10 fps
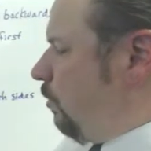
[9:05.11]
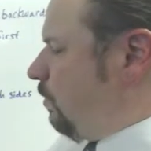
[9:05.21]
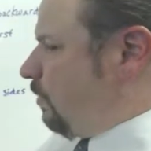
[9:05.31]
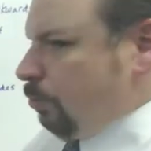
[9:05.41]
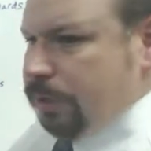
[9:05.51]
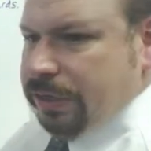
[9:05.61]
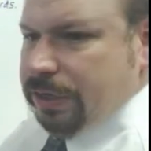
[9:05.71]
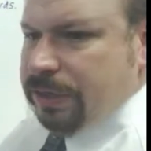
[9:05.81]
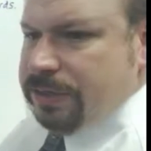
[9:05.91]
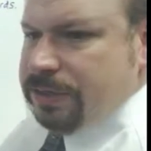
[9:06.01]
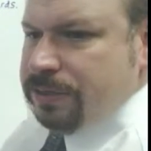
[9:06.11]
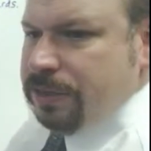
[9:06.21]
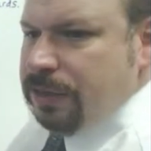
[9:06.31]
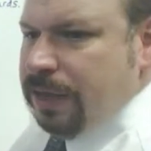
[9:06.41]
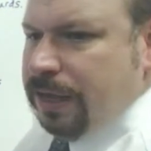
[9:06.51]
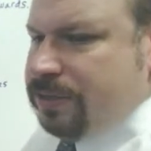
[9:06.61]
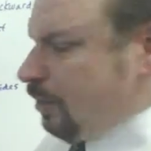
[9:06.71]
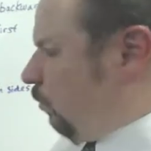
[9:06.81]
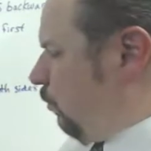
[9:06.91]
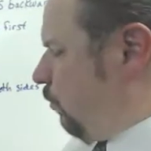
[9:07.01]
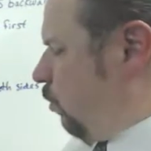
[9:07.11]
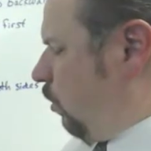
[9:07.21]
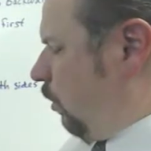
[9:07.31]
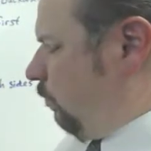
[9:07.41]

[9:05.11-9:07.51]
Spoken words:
so we get x equals 1.